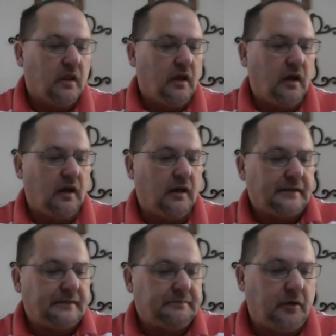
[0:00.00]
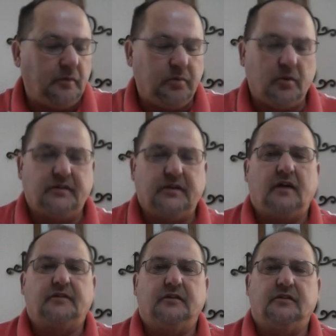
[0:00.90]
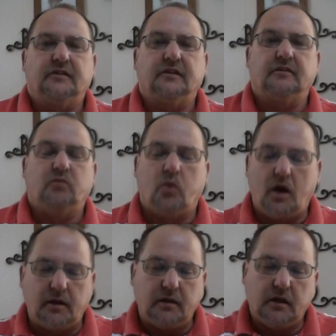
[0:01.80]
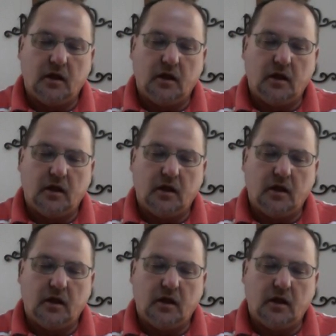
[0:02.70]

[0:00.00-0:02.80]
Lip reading: Paul points out to us that what